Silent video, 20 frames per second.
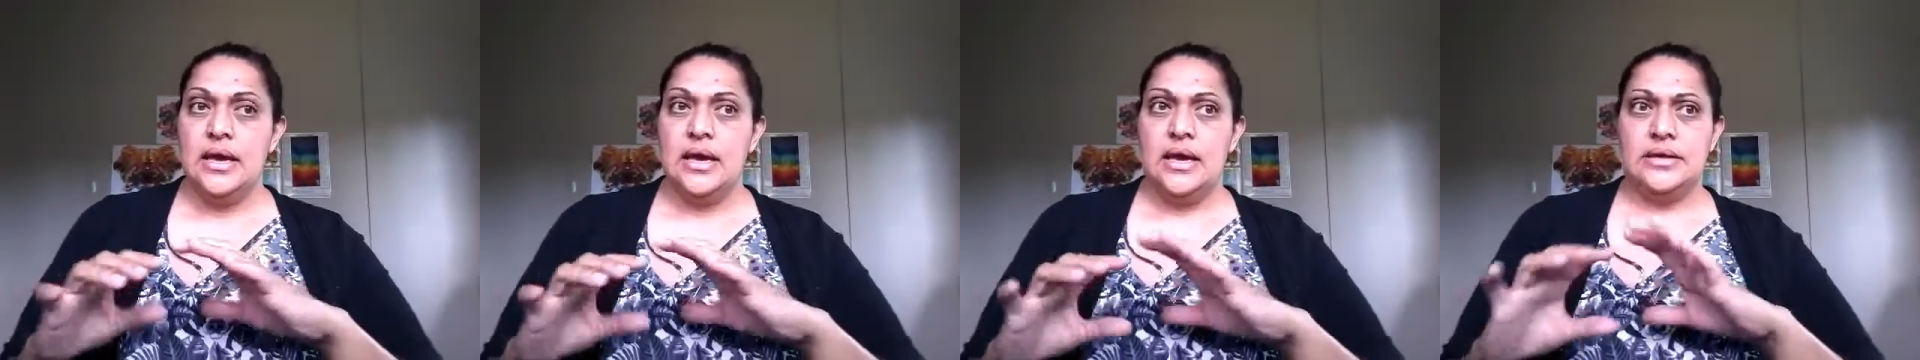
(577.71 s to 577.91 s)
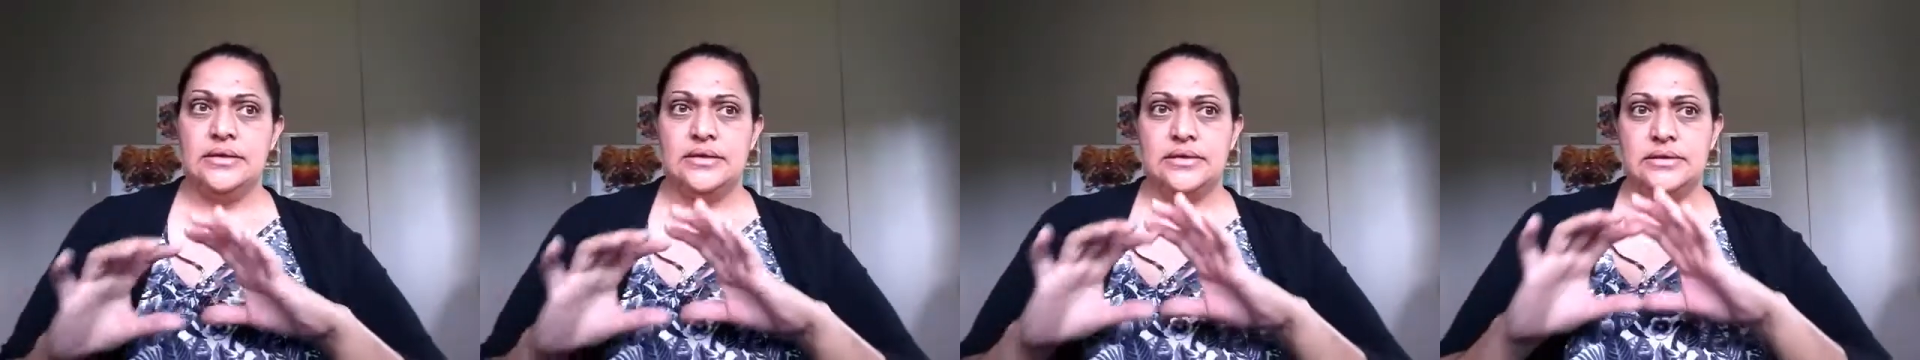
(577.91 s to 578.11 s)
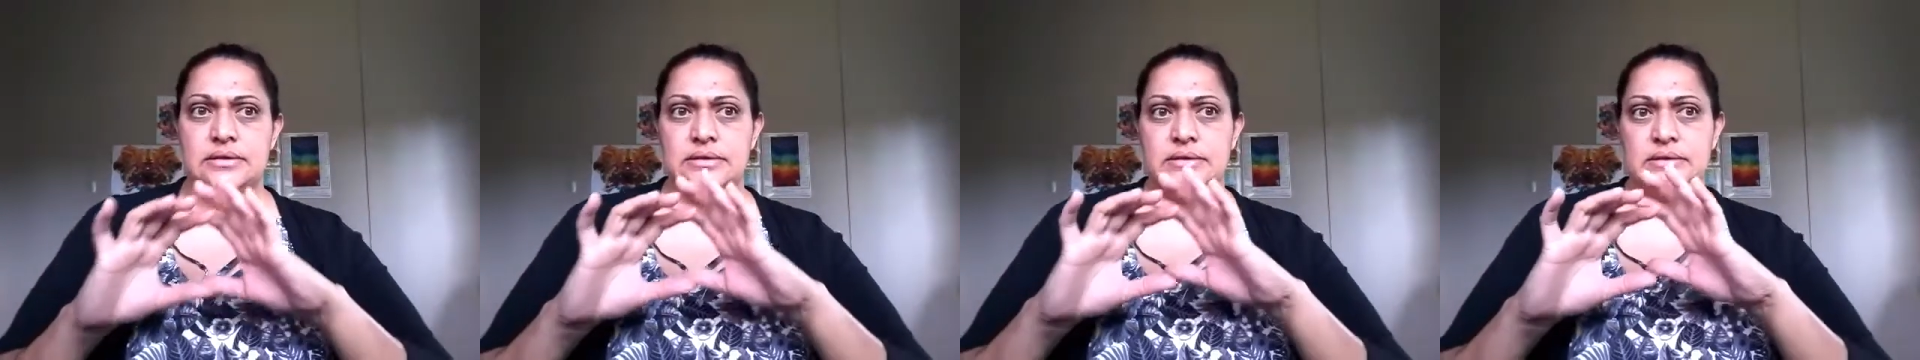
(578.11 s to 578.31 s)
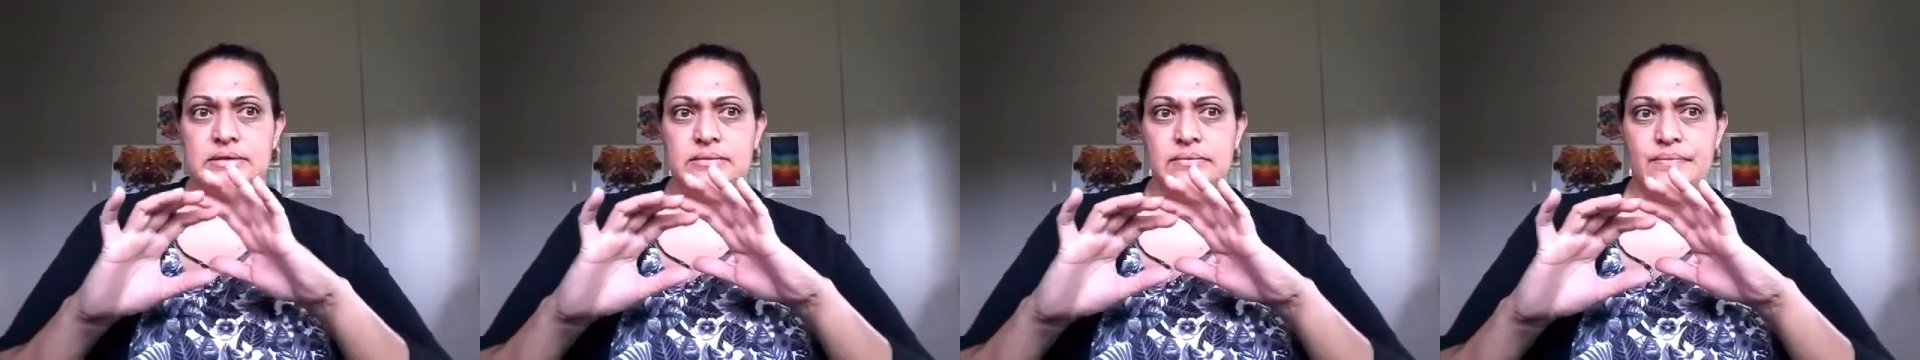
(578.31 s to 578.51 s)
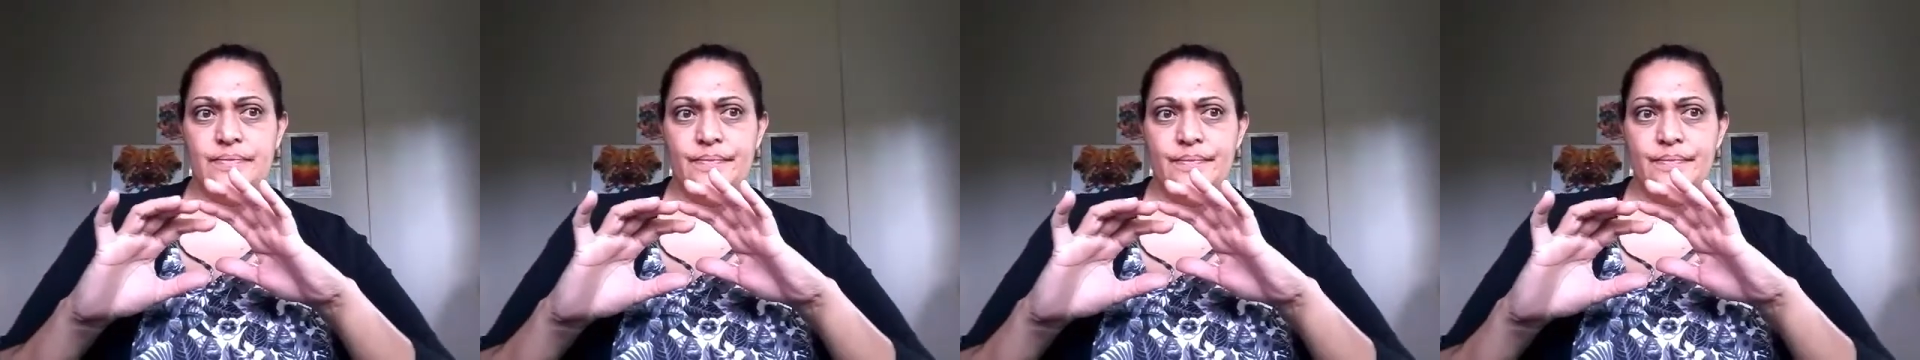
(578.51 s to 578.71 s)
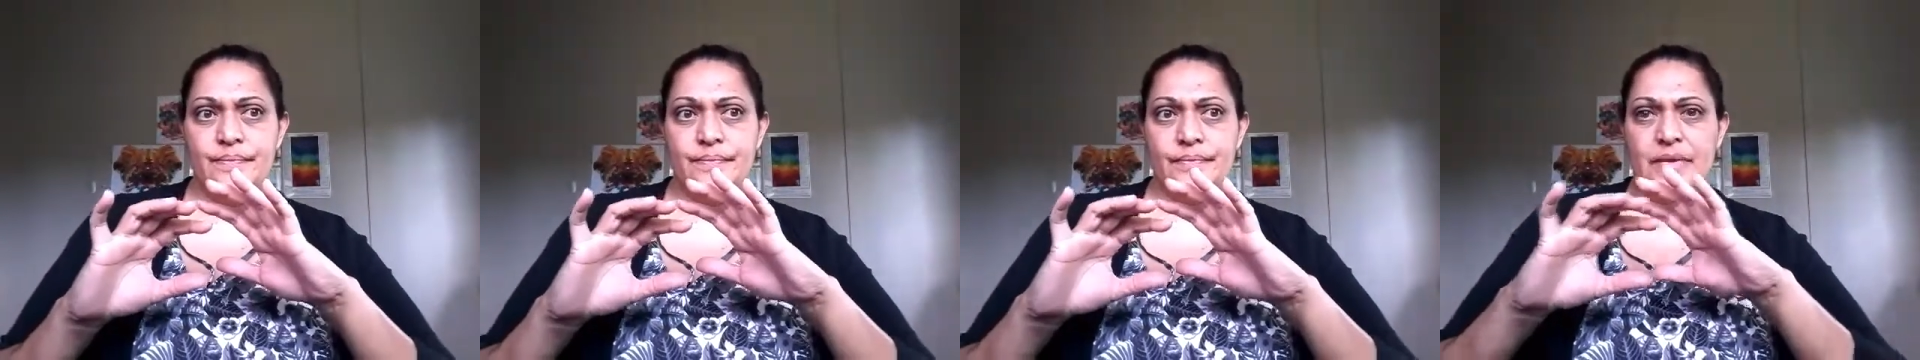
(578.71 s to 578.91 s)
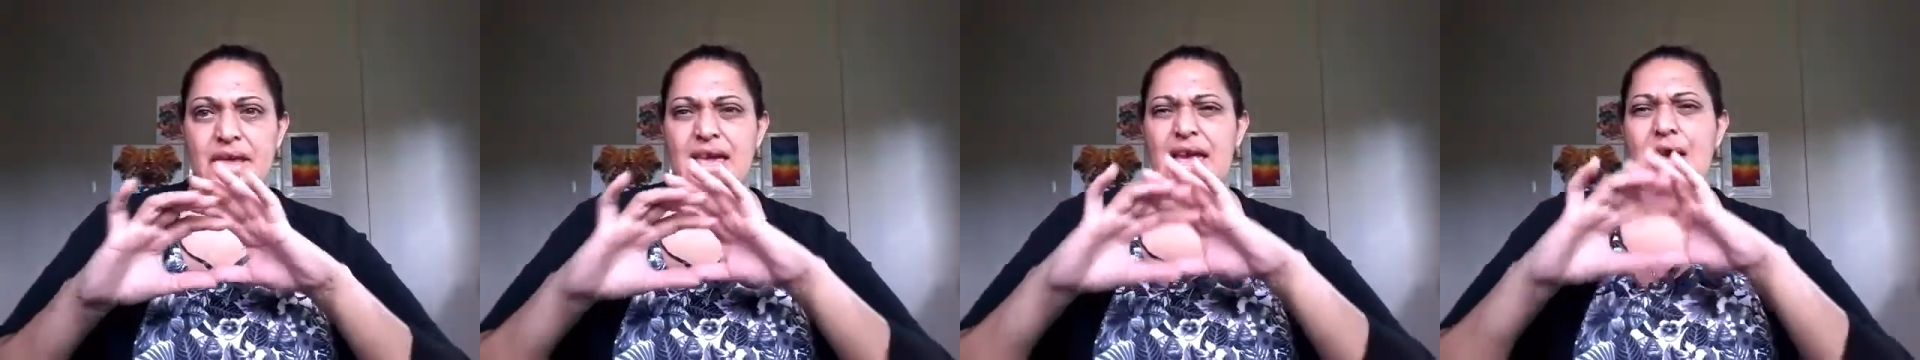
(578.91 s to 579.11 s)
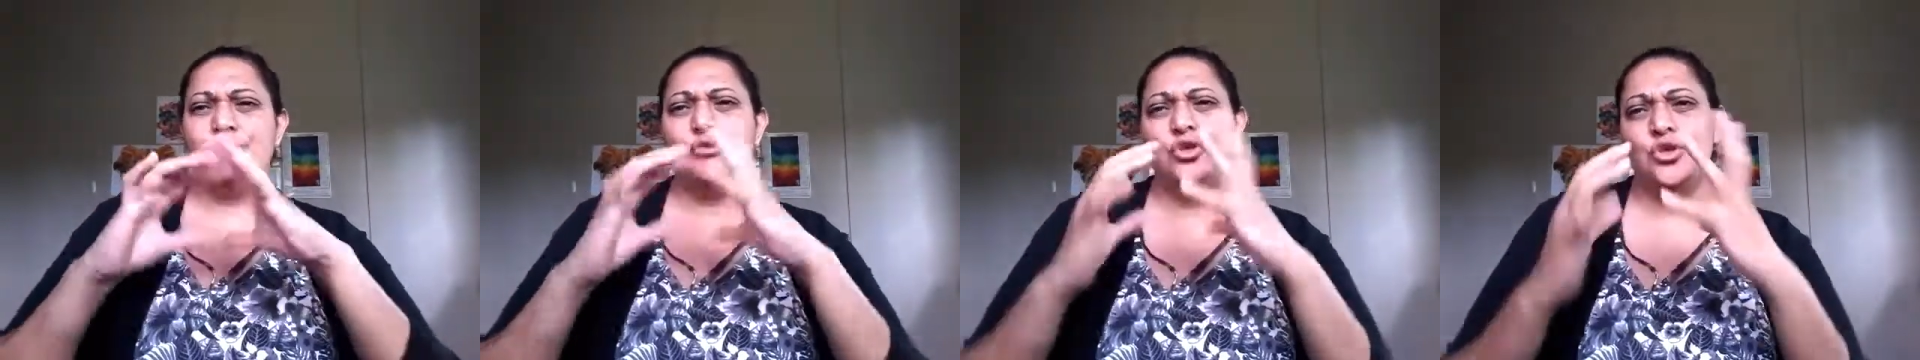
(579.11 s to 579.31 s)
has
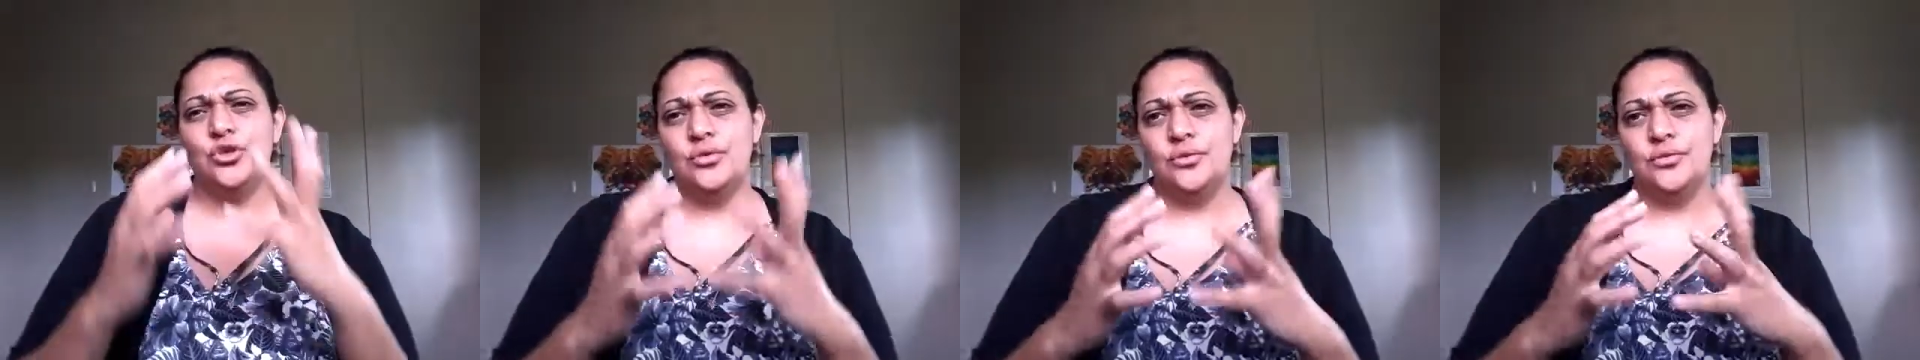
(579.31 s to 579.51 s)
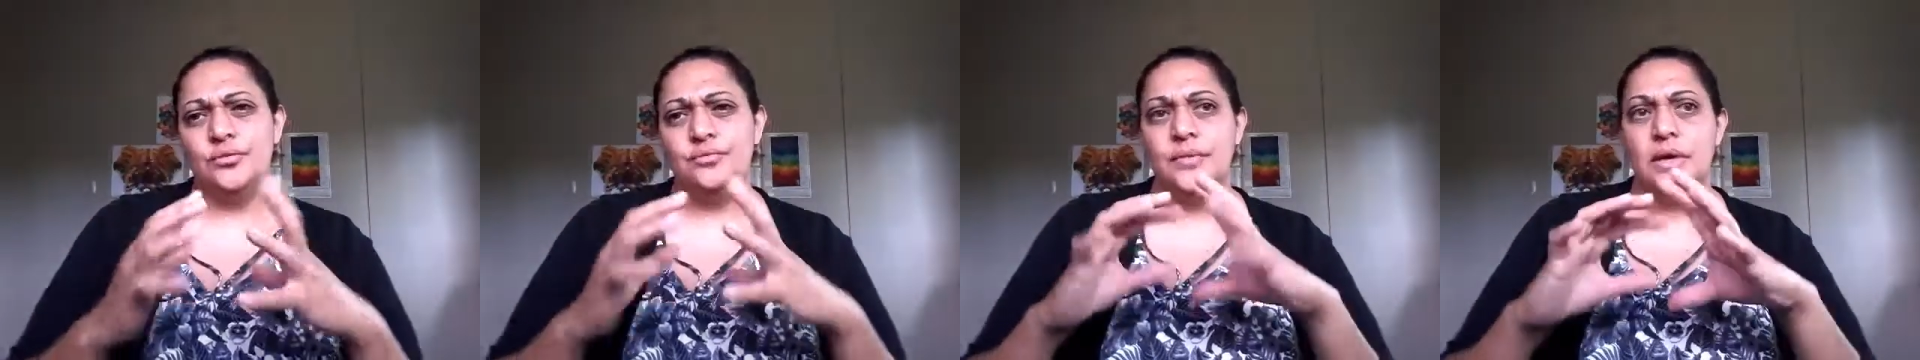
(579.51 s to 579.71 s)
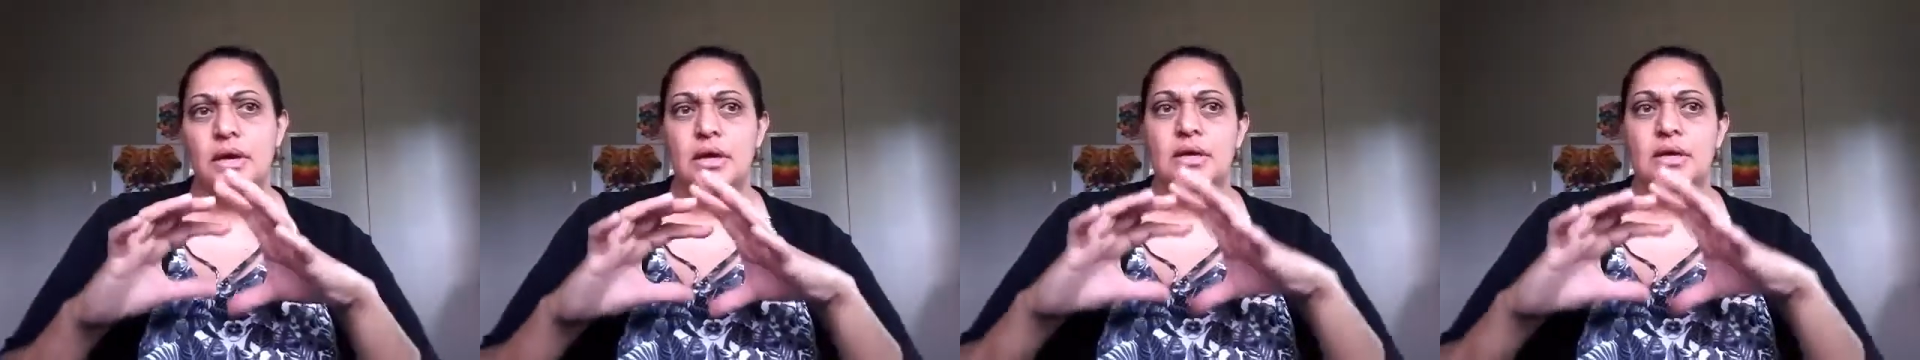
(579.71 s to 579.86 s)
kept you